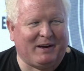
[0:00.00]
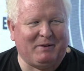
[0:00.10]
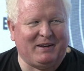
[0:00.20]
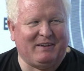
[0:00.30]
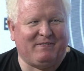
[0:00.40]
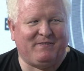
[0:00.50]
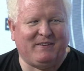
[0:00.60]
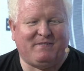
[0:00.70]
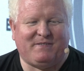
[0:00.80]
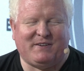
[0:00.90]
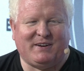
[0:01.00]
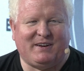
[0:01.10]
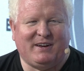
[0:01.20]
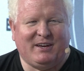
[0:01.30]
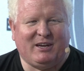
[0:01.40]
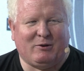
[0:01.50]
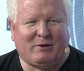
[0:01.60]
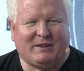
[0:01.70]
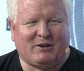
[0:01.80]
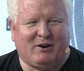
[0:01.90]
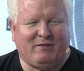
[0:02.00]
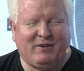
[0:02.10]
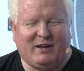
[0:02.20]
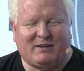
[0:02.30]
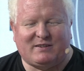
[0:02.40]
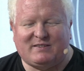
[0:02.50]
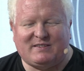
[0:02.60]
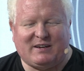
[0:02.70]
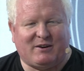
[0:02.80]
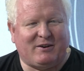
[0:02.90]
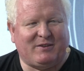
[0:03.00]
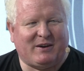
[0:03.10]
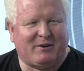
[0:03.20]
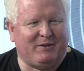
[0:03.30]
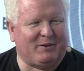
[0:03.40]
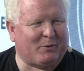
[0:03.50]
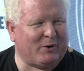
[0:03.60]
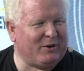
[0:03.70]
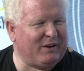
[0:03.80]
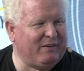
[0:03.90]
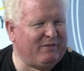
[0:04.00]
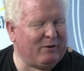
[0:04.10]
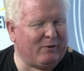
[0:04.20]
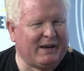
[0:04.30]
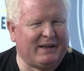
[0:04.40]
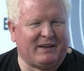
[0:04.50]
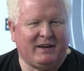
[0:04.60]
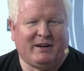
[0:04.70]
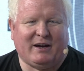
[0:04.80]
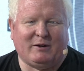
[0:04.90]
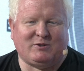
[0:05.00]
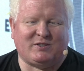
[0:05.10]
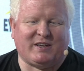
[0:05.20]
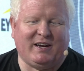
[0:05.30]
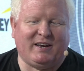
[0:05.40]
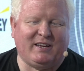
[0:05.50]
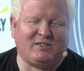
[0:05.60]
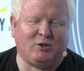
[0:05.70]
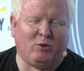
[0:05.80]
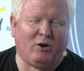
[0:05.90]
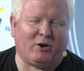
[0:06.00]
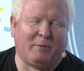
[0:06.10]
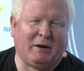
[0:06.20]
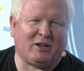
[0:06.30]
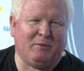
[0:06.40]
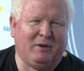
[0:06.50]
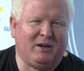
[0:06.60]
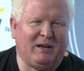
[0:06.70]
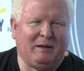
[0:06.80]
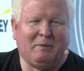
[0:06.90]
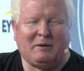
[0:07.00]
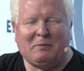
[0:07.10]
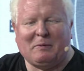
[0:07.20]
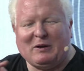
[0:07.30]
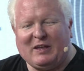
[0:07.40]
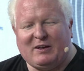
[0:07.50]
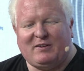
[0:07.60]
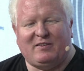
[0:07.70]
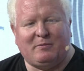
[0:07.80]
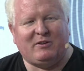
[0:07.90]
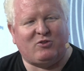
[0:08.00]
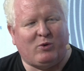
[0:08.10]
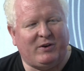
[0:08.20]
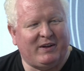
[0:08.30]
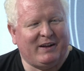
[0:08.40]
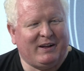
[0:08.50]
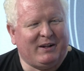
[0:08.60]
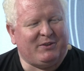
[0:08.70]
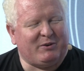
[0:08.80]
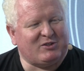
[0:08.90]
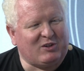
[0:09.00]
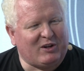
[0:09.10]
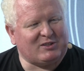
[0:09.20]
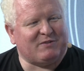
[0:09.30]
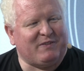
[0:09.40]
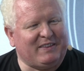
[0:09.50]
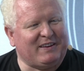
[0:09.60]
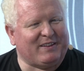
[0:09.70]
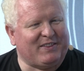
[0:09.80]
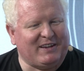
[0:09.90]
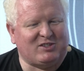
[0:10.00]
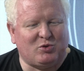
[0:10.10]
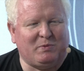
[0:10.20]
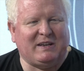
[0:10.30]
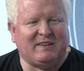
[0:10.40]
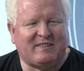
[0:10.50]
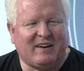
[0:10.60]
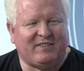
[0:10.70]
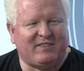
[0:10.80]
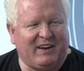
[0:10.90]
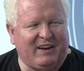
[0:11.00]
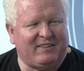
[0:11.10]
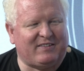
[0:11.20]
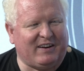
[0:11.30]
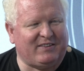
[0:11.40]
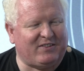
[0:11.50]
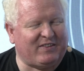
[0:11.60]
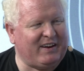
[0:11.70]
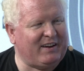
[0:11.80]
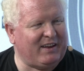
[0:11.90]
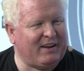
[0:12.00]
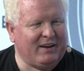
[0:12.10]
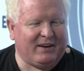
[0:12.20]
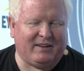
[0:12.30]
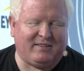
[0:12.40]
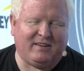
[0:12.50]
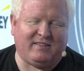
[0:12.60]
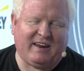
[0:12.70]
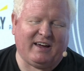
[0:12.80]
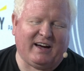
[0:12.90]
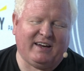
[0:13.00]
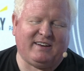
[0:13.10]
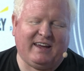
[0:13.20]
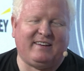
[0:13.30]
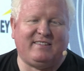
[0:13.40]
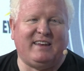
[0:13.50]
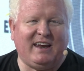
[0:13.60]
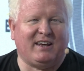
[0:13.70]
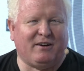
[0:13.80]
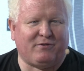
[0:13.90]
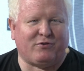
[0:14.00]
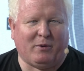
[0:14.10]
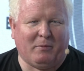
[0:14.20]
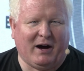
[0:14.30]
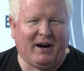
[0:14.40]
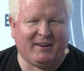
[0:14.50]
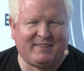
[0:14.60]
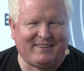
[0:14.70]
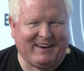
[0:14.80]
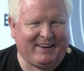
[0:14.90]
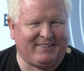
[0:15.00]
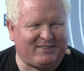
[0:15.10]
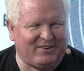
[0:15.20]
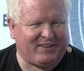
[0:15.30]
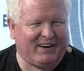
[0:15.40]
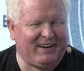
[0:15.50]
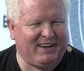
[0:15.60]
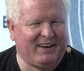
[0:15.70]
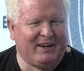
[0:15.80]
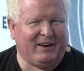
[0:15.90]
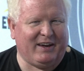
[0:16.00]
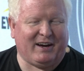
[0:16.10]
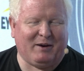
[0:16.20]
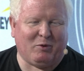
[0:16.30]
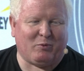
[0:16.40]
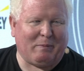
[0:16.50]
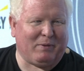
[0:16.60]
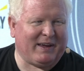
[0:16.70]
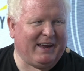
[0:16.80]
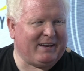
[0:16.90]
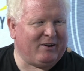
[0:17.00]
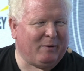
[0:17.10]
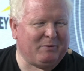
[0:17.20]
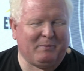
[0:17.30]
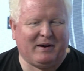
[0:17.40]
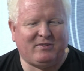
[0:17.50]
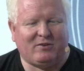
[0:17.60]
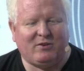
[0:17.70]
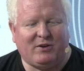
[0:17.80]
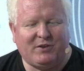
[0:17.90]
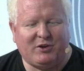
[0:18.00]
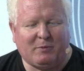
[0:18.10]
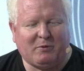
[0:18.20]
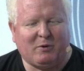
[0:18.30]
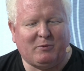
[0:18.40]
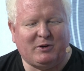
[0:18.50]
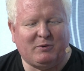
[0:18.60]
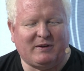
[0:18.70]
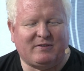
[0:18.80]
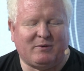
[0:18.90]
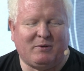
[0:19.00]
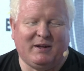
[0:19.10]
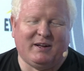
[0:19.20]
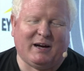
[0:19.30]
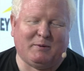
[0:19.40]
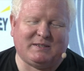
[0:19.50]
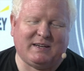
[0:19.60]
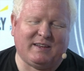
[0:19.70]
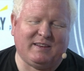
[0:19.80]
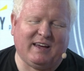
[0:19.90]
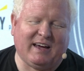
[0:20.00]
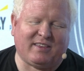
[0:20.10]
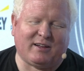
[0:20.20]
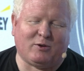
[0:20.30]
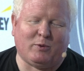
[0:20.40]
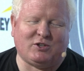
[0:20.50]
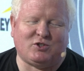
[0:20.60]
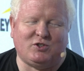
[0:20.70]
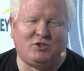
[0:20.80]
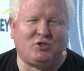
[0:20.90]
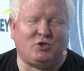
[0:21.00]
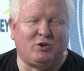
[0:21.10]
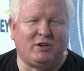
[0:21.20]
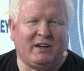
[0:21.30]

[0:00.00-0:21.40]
I mean, if you look at the conflicts that are in the world, and if you look at how society is no longer about community but about egotism and so on, there's lots of ethical things to be discussed inside society. And since AI takes data from us as society, AI will replicate and optimize on the top of what we're doing. So I would say the ethical questions should...